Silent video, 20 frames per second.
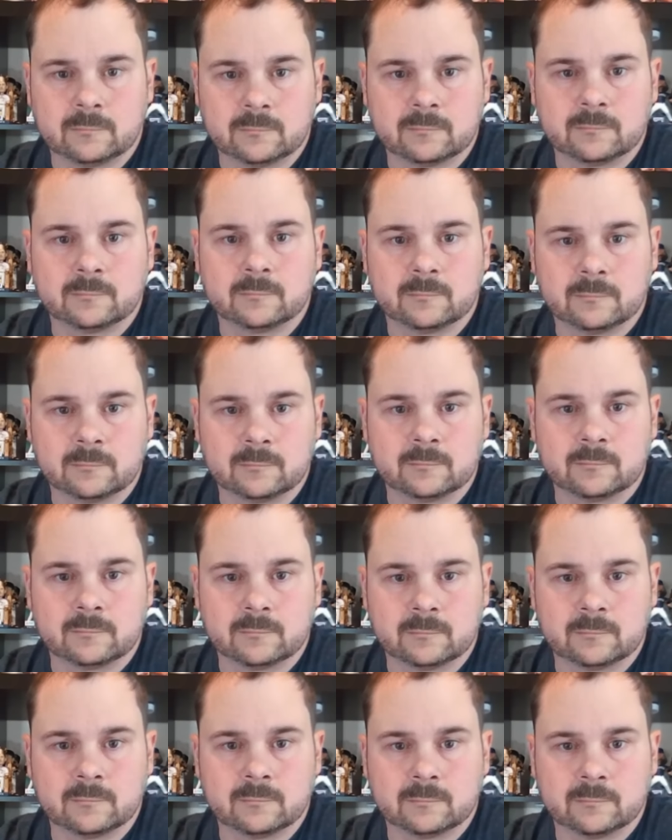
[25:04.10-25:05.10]

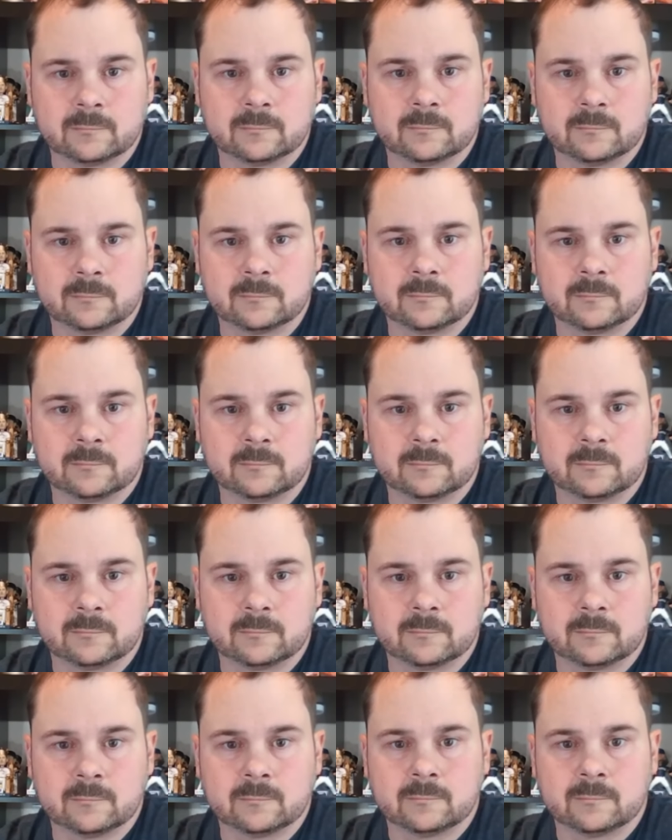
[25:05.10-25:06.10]

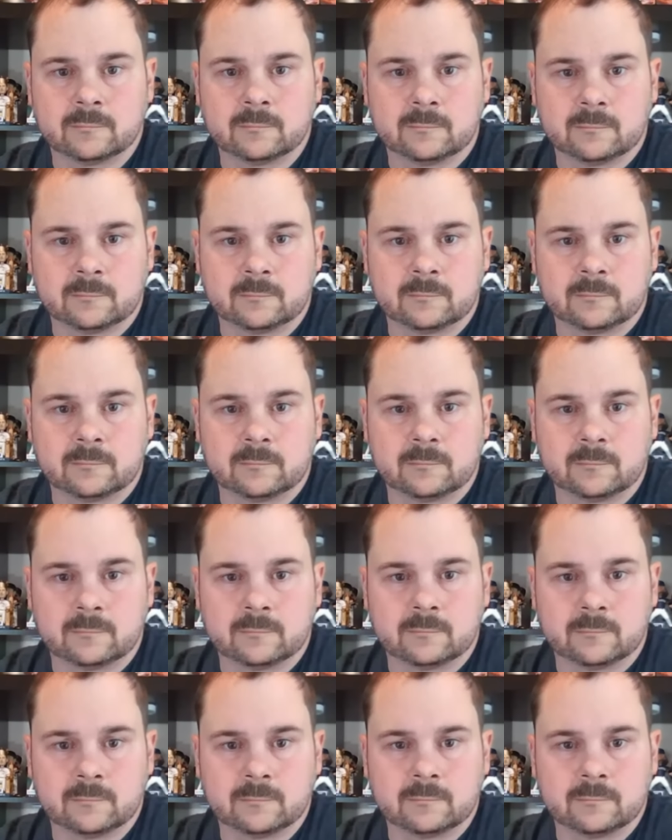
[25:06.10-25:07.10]

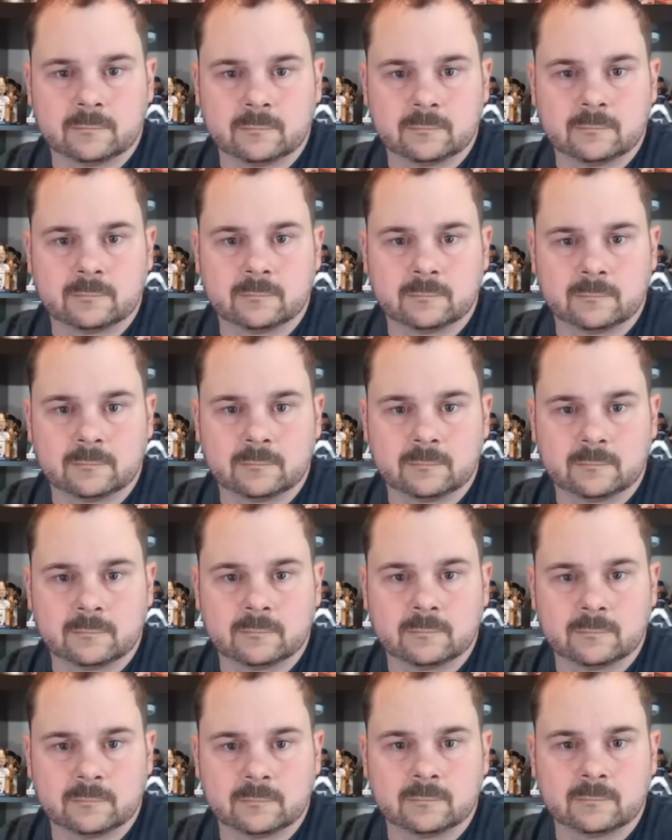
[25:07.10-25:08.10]
This person isn't speaking.